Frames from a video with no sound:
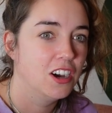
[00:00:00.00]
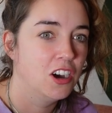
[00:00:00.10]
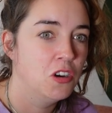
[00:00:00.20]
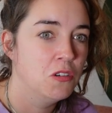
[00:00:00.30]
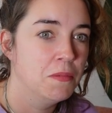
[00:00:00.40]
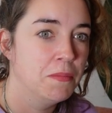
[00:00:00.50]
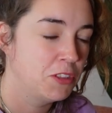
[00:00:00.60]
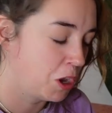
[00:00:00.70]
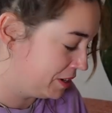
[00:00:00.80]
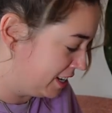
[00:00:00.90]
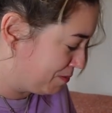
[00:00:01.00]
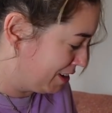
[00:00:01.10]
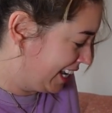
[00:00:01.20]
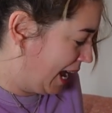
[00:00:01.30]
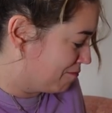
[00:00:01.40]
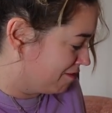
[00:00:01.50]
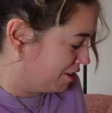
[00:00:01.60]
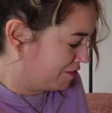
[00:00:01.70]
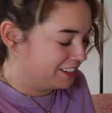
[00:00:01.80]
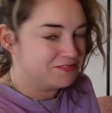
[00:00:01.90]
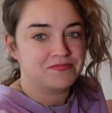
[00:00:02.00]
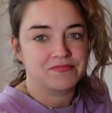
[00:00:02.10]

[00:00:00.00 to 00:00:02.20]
Oh, no, we need to bring the camera over.